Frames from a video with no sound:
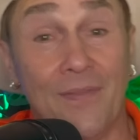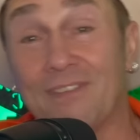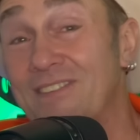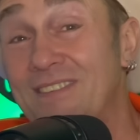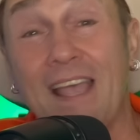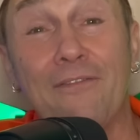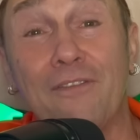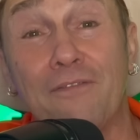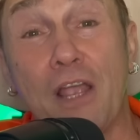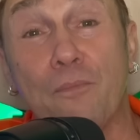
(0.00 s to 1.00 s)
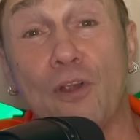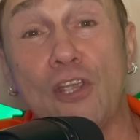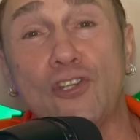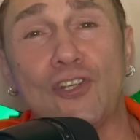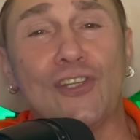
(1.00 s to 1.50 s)
The 7
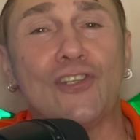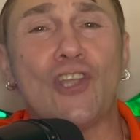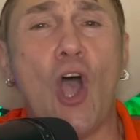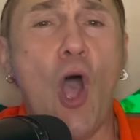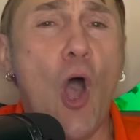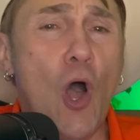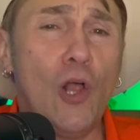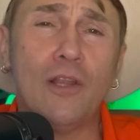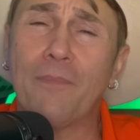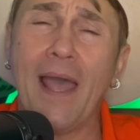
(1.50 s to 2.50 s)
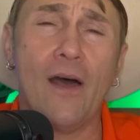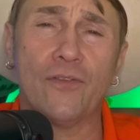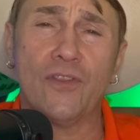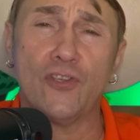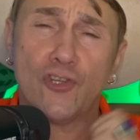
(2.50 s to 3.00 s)
vibration is all
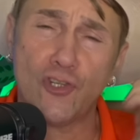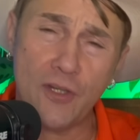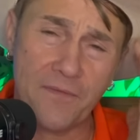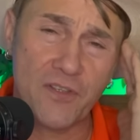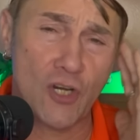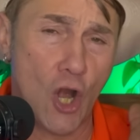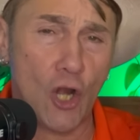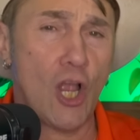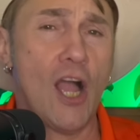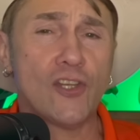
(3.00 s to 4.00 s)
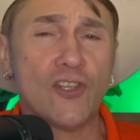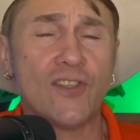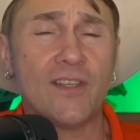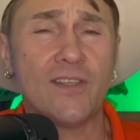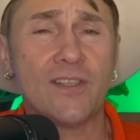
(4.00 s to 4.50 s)
about the shifts in our
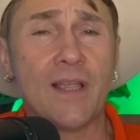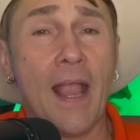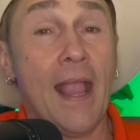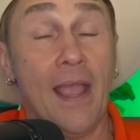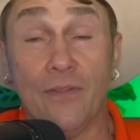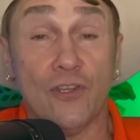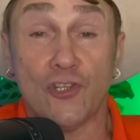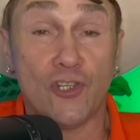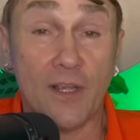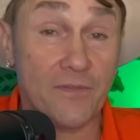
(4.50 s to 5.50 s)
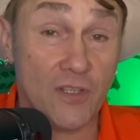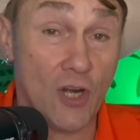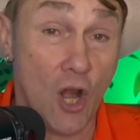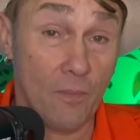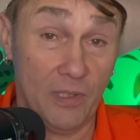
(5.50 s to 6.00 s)
consciousness and the shifts in
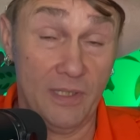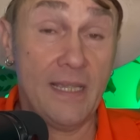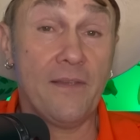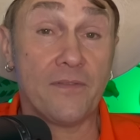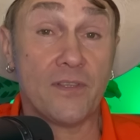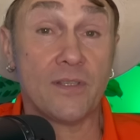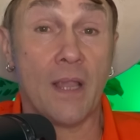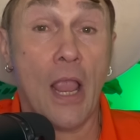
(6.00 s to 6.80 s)
our beliefs.